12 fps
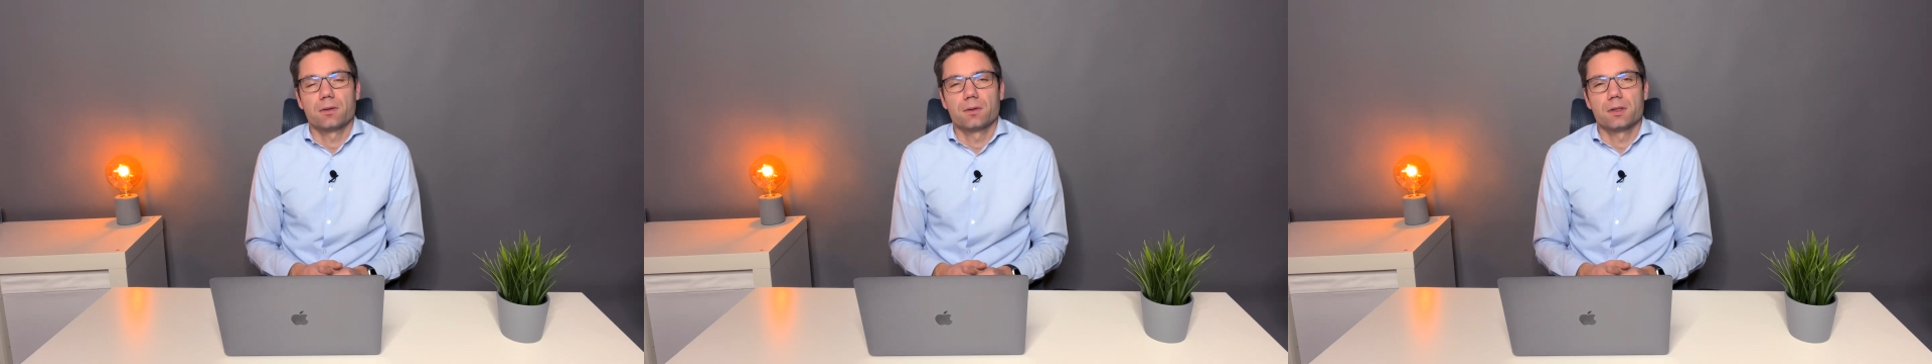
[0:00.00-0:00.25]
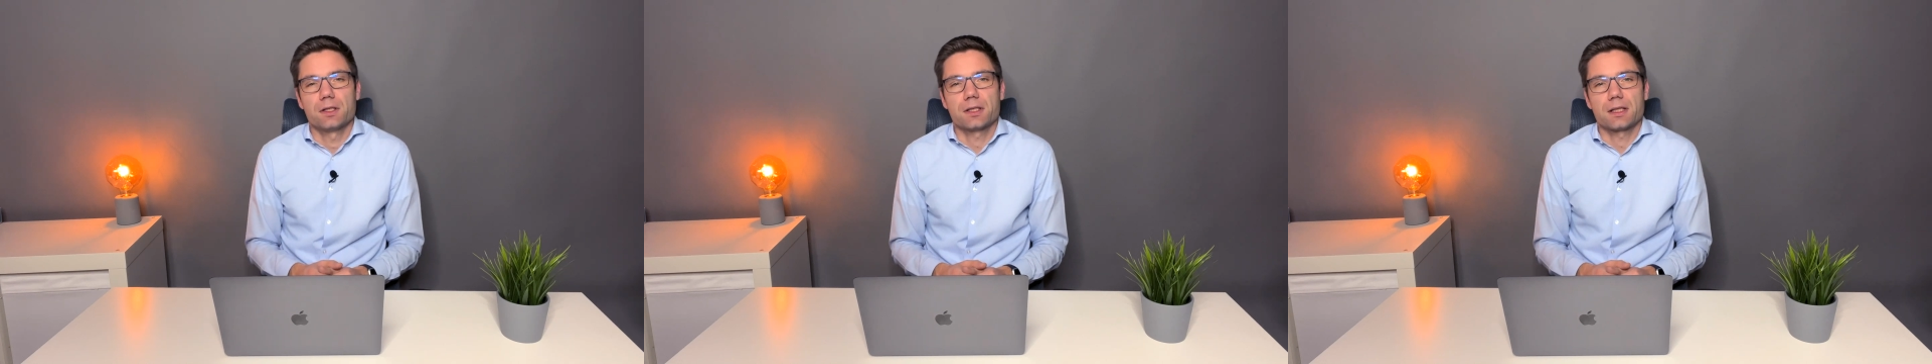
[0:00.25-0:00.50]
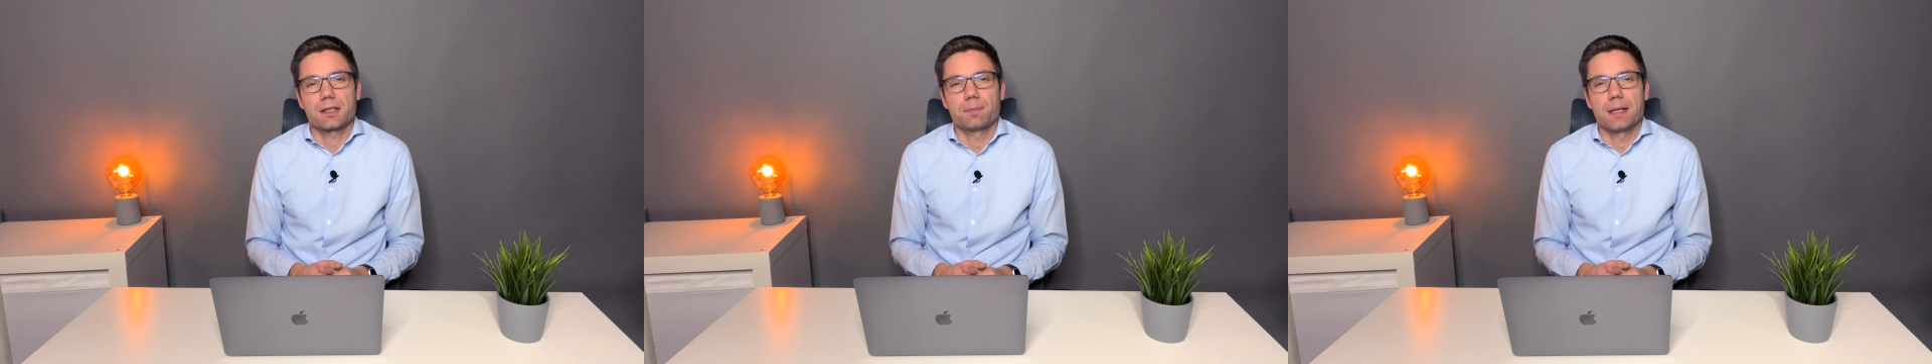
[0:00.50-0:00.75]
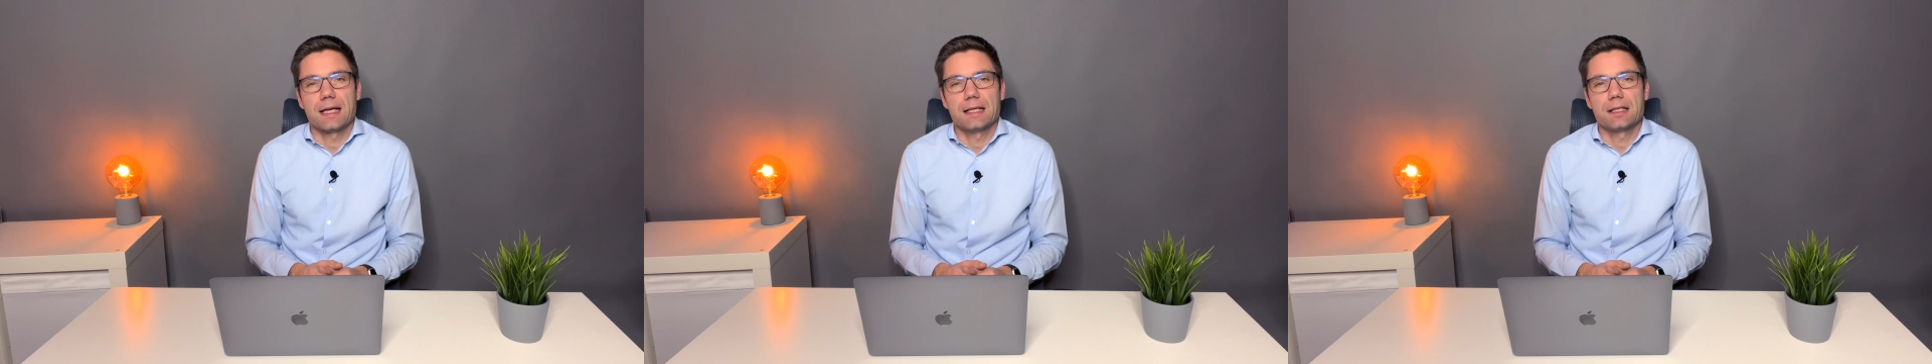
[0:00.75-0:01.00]
is
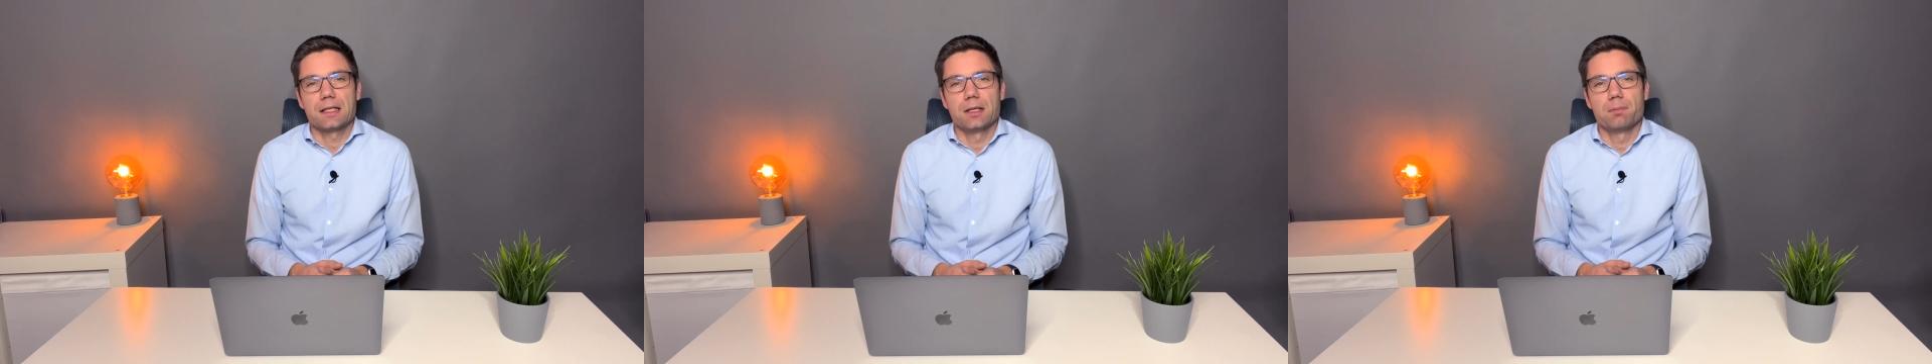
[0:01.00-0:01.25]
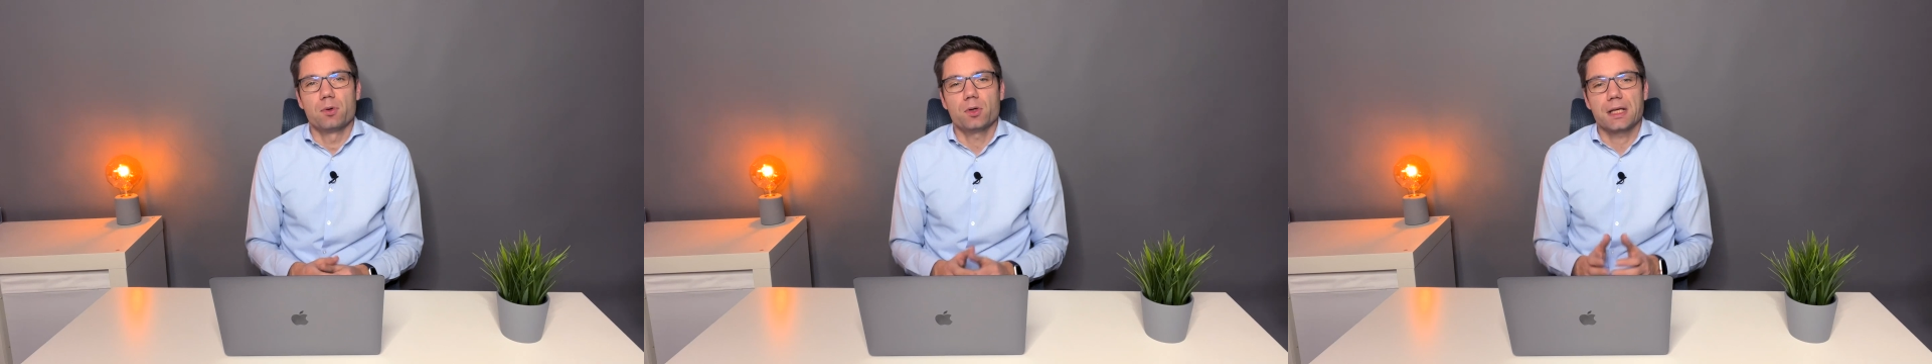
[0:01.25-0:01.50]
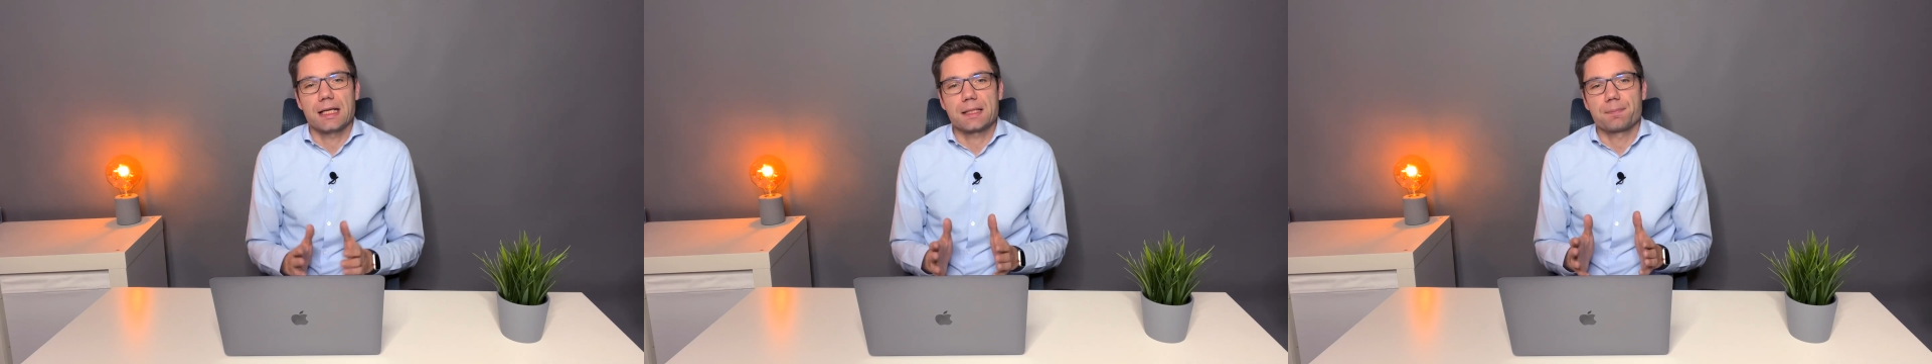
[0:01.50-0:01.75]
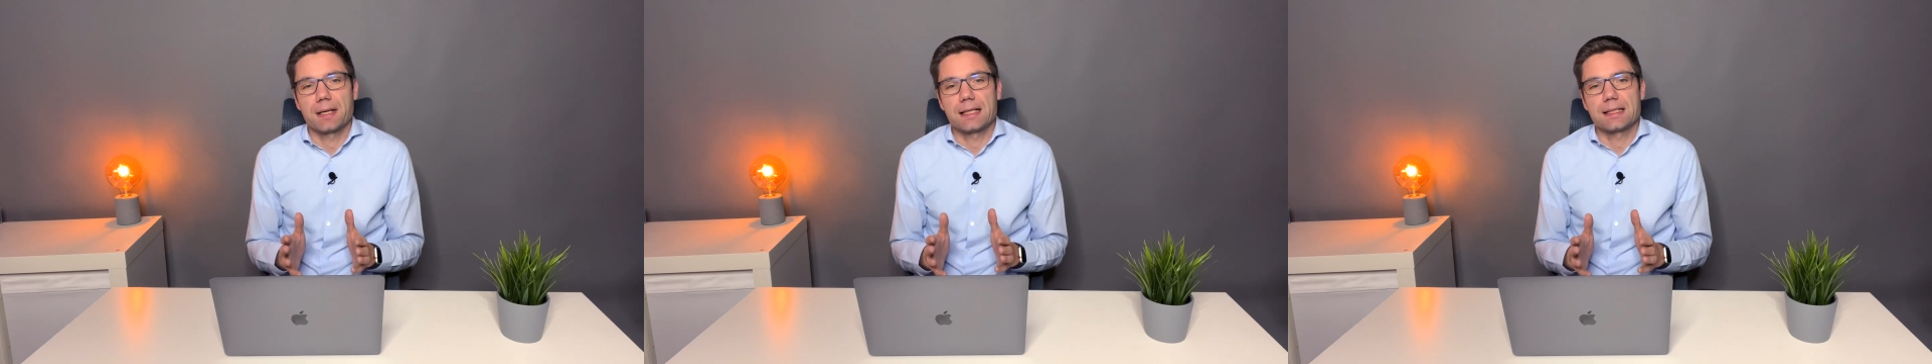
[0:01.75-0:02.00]
explained in the book is
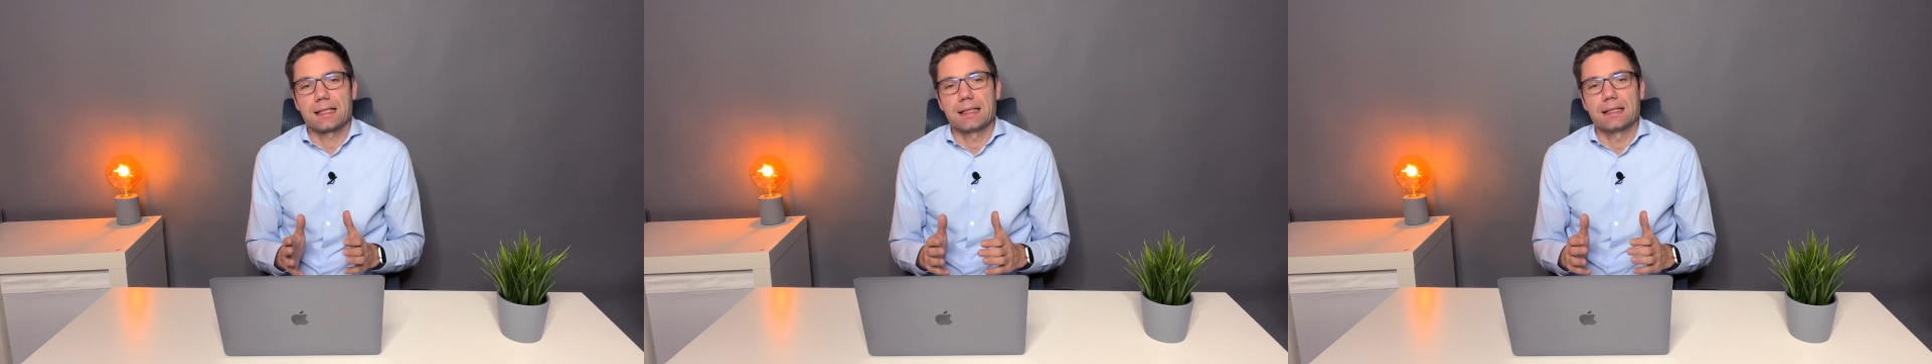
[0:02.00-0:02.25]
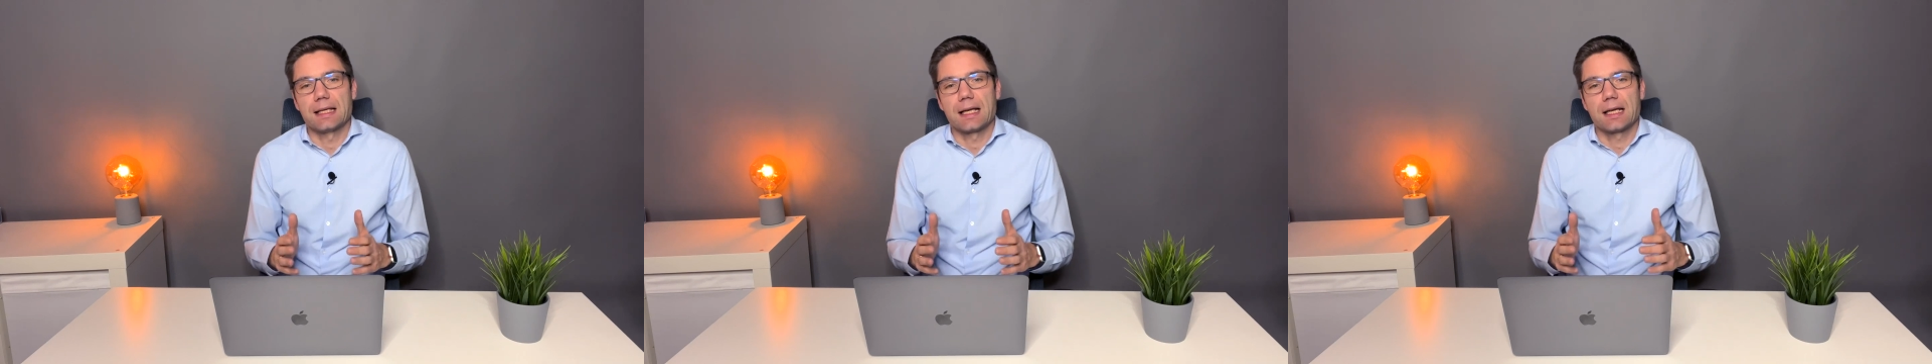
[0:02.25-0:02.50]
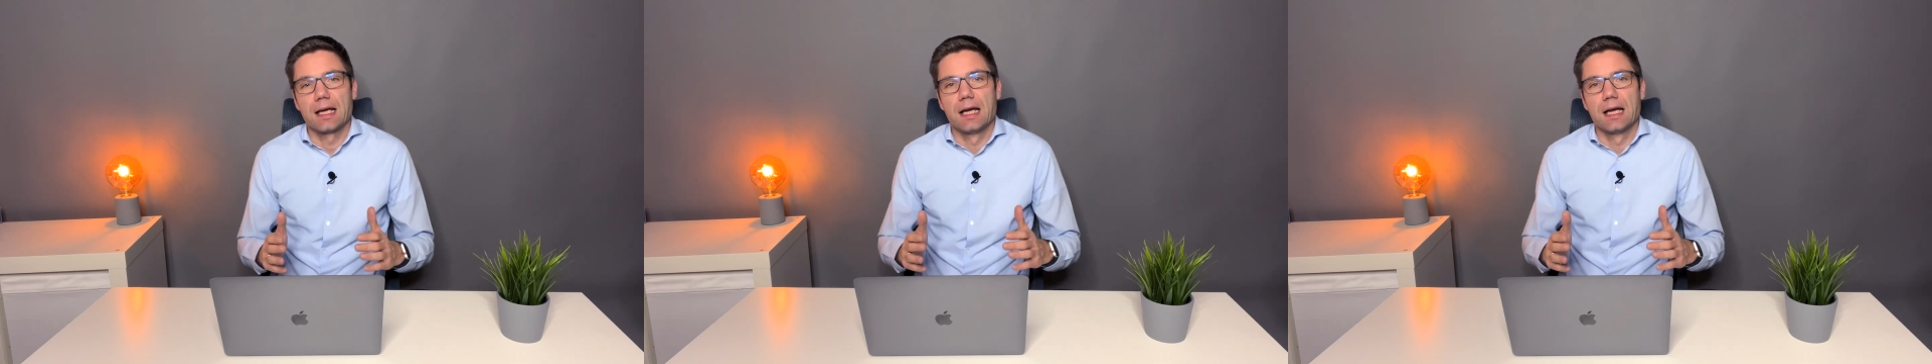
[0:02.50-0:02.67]
basically that